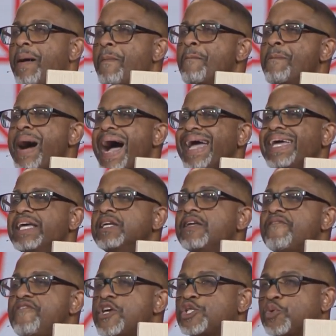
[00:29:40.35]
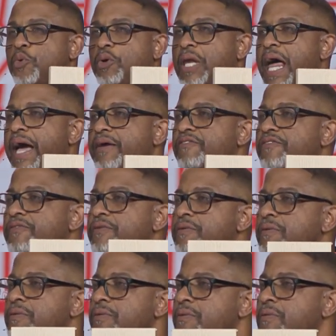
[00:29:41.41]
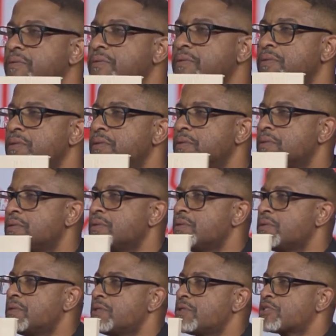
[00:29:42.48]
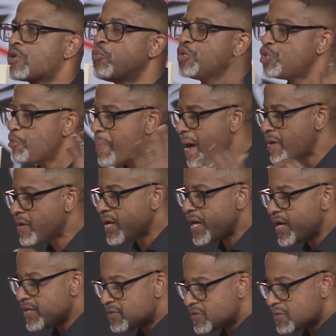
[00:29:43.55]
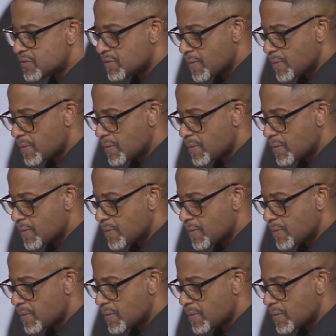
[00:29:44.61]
my individual life. So, would you bow your heads?